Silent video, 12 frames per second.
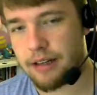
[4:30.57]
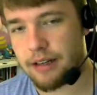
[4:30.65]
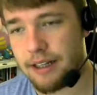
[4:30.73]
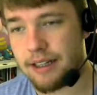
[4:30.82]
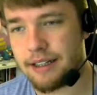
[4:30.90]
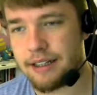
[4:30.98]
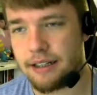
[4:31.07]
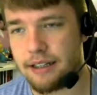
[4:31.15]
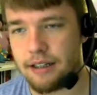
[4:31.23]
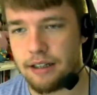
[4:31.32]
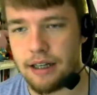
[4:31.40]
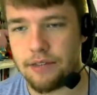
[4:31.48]
I think
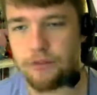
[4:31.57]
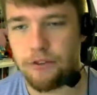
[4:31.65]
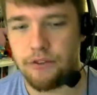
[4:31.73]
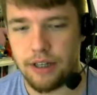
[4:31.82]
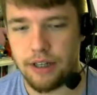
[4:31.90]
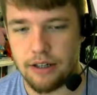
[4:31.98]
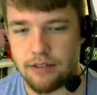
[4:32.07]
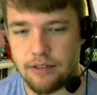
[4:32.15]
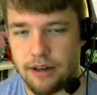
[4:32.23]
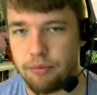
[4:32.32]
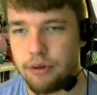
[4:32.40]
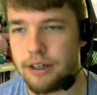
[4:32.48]
the last few videos have
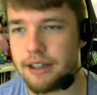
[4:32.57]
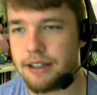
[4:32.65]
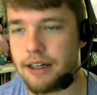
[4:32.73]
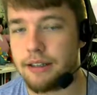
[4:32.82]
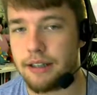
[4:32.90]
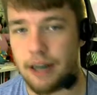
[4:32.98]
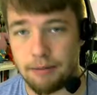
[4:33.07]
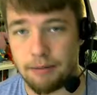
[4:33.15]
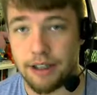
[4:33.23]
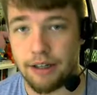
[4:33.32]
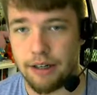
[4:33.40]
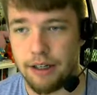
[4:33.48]
had pretty solid
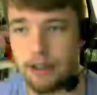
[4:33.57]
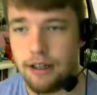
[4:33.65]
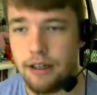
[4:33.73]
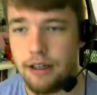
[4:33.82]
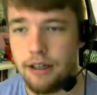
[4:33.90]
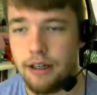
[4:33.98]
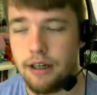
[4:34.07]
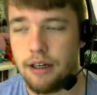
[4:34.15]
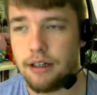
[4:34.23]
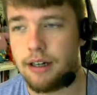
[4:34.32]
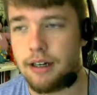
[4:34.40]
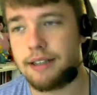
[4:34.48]
commentary
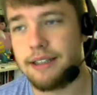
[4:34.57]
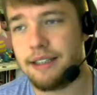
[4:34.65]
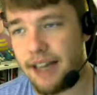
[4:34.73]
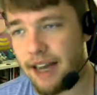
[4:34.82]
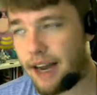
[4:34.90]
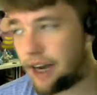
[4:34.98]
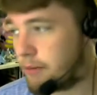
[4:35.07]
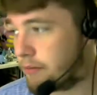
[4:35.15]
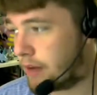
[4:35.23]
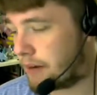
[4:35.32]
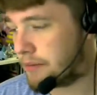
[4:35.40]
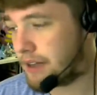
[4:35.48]
now today I'm
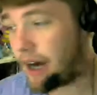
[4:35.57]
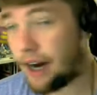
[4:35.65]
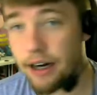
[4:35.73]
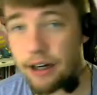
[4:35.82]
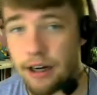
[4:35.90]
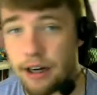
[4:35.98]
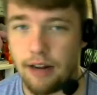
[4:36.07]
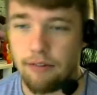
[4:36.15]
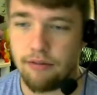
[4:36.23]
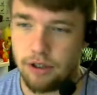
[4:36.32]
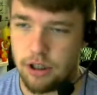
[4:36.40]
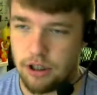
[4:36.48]
I'm tired.
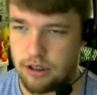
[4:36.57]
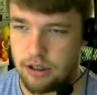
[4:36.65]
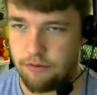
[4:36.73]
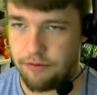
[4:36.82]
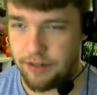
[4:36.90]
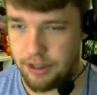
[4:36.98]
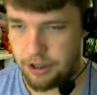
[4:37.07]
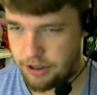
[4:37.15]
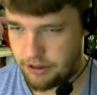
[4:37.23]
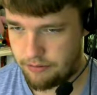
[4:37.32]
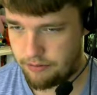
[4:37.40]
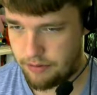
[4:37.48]
I've just finished
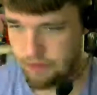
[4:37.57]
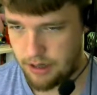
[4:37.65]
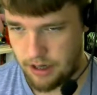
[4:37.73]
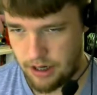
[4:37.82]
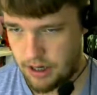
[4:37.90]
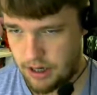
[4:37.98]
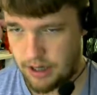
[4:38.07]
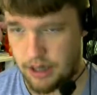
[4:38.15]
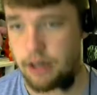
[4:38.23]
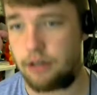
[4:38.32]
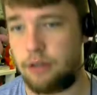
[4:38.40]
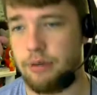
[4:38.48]

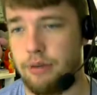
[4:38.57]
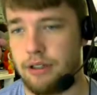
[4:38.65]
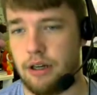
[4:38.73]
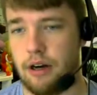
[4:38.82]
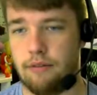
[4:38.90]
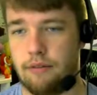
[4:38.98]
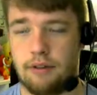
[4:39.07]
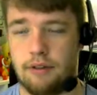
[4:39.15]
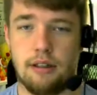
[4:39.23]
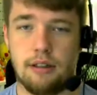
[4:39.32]
getting a little pissed off.